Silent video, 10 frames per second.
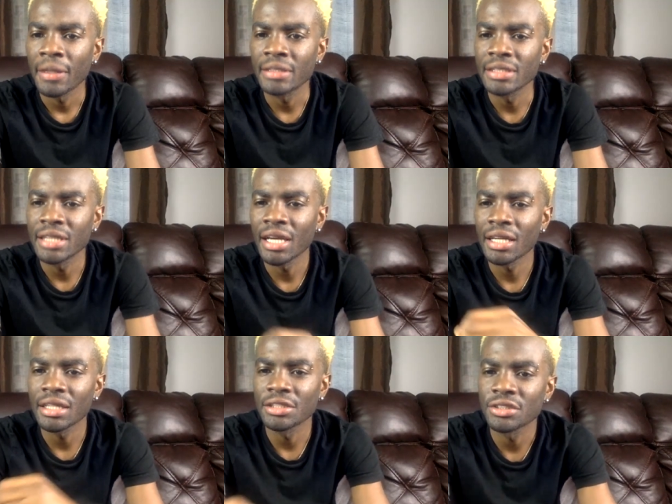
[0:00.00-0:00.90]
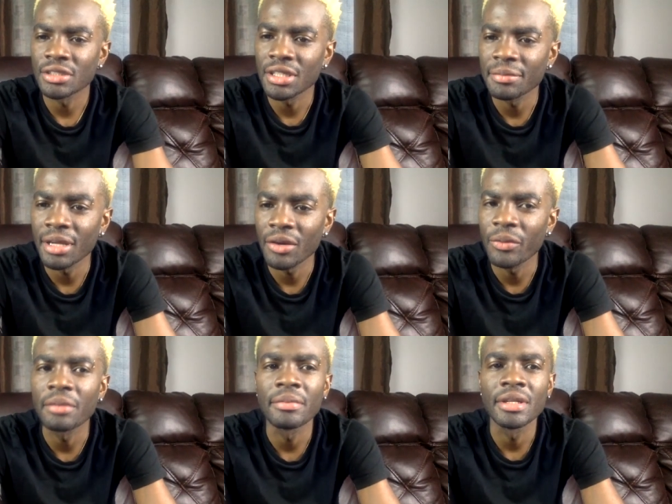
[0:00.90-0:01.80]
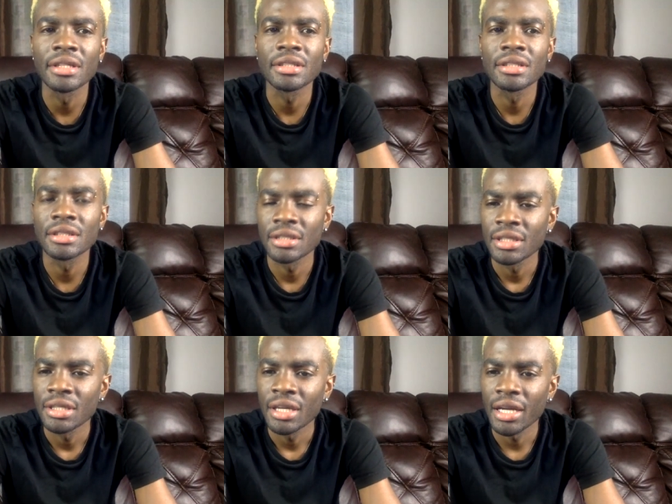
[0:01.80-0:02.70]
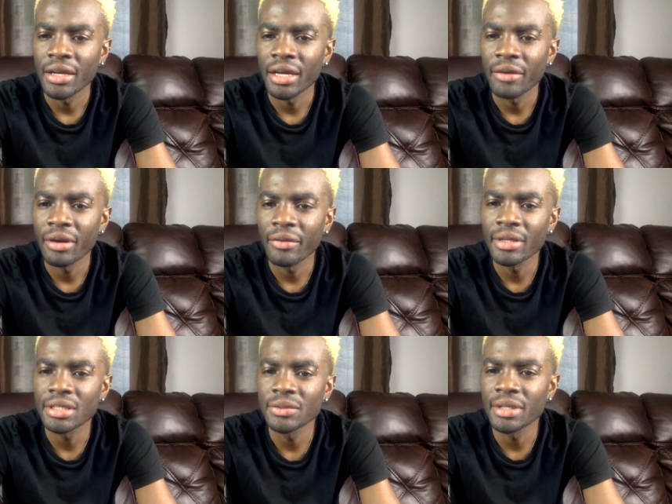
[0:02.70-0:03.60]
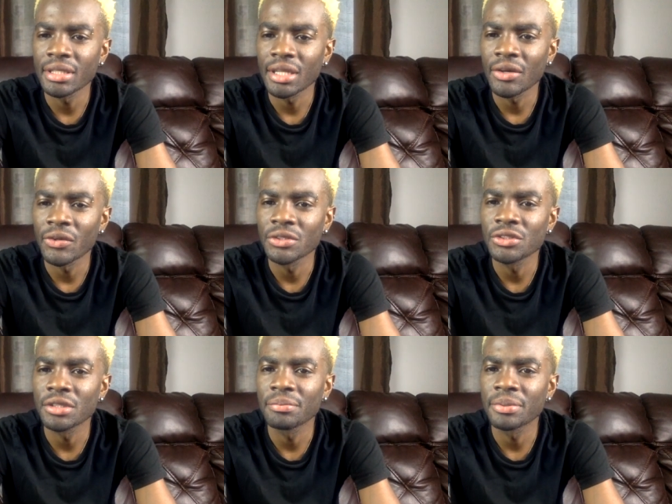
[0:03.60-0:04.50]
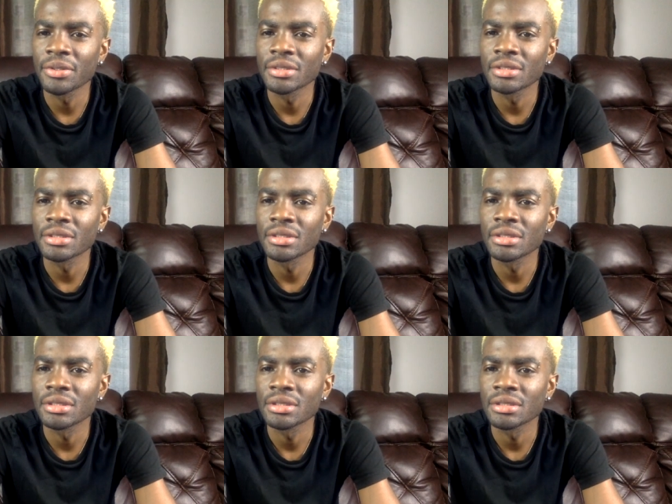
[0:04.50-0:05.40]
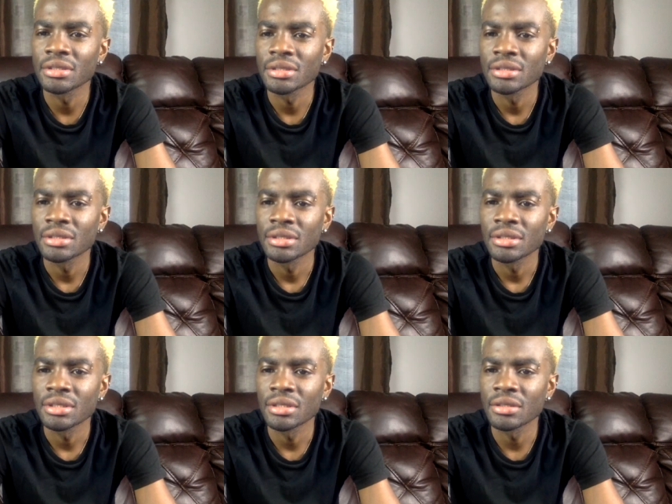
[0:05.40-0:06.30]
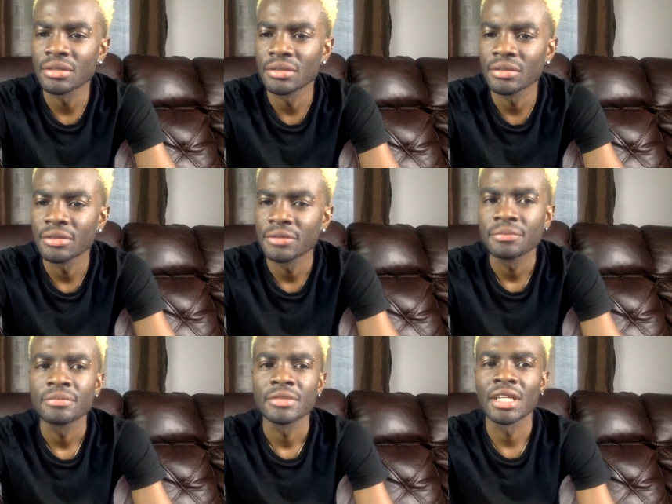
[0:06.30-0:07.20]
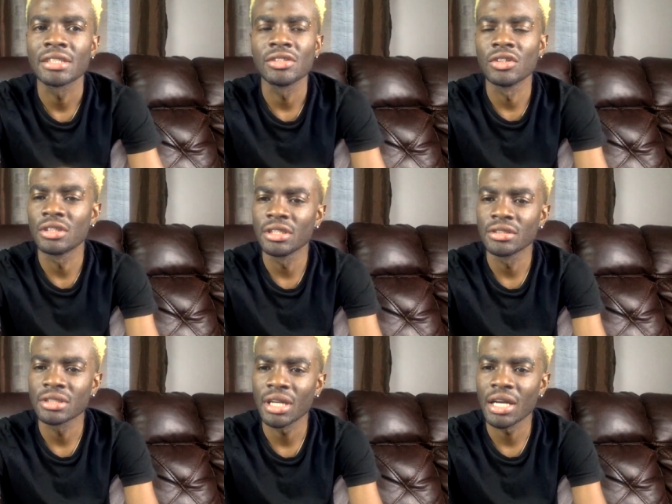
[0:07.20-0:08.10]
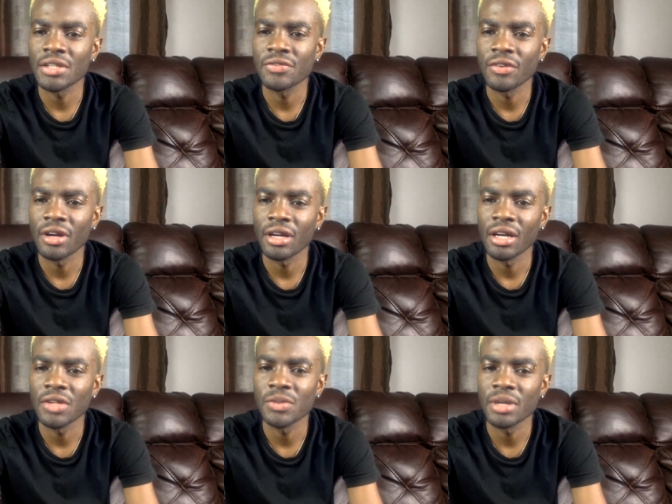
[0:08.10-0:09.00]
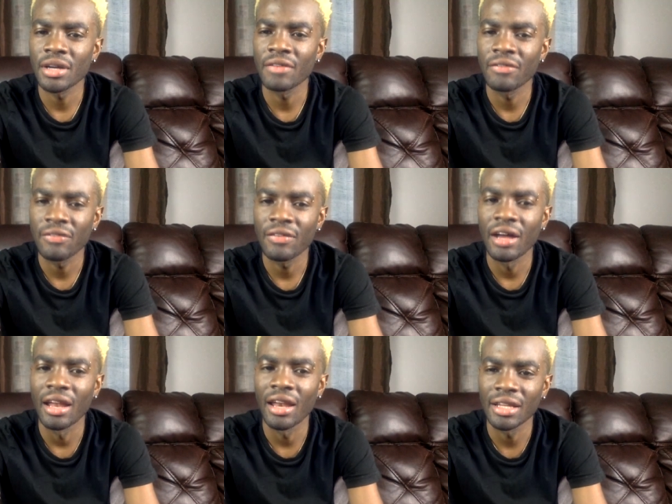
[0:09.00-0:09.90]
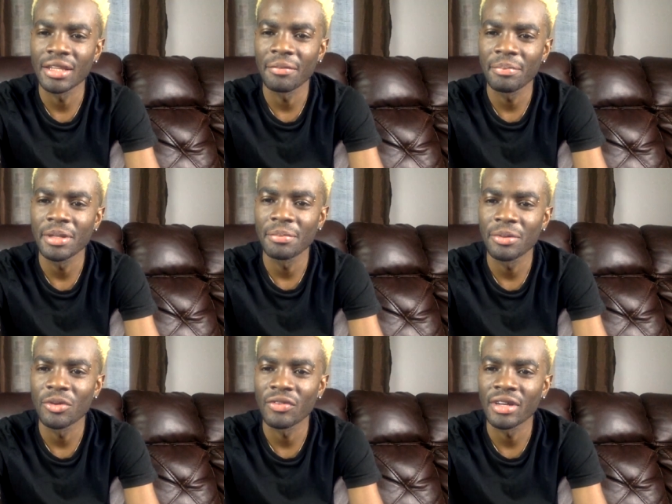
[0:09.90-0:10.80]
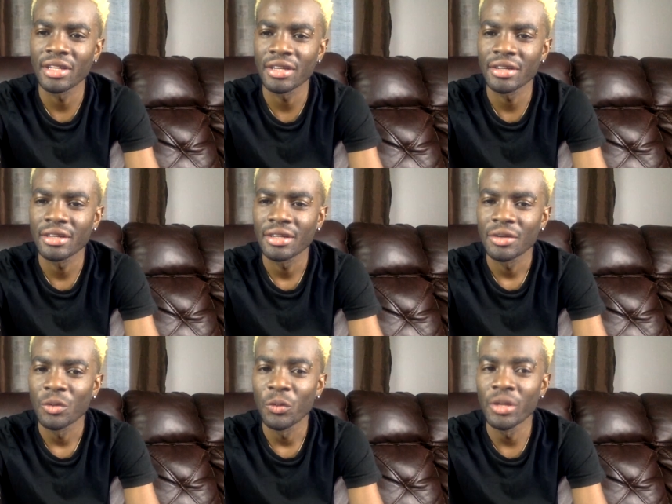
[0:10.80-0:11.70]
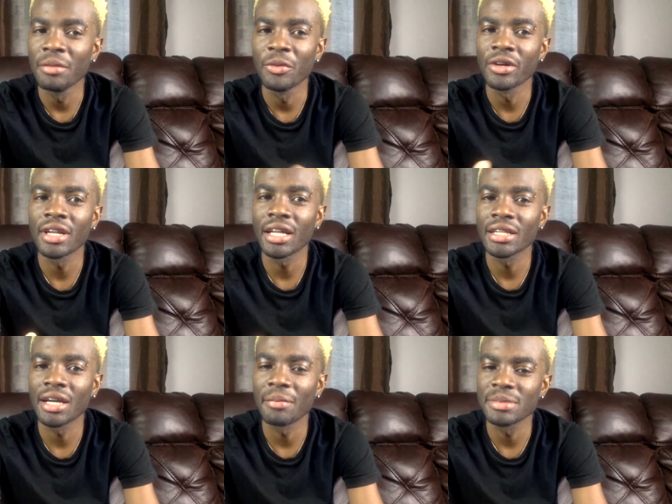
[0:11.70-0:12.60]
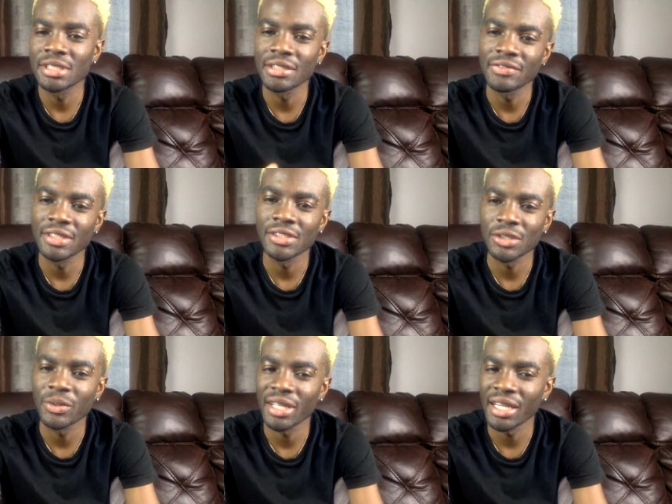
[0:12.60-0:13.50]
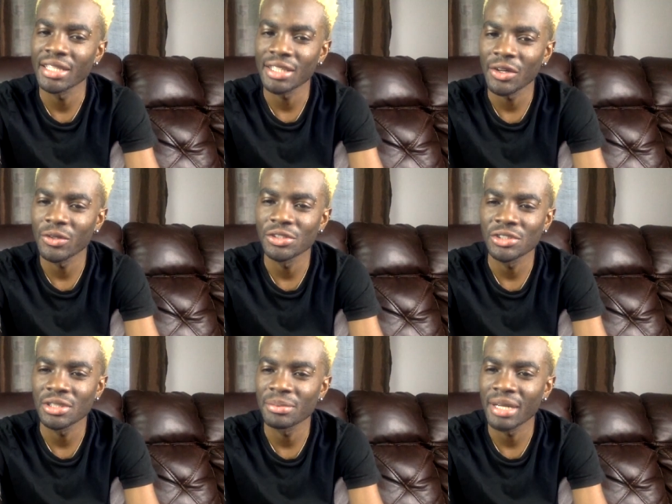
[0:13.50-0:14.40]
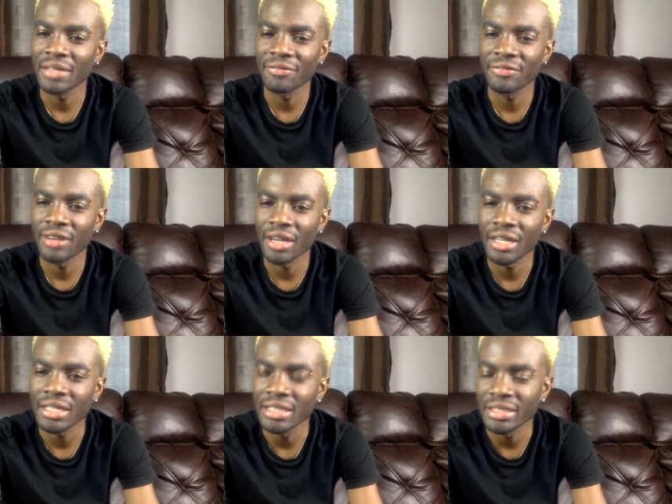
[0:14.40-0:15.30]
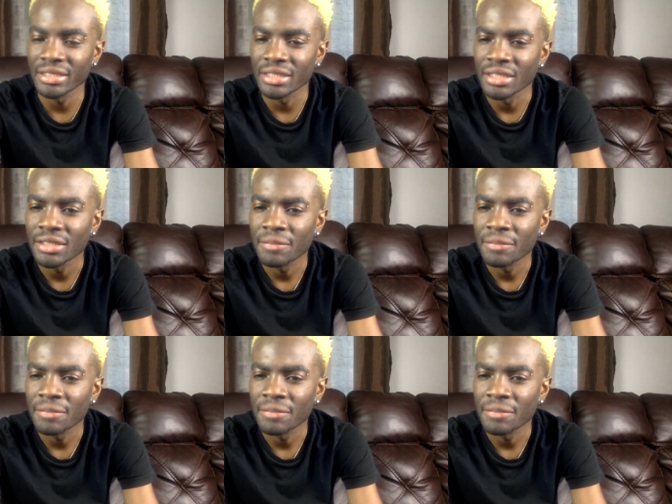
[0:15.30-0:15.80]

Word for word: I think I glitch. You know, give me a quick minute. All right, well, wait till we get a hundred persons. You know, that's nothing to ask for because we have a lot of people over here. Way more than GAM TV, so we can get a hundred by far easy.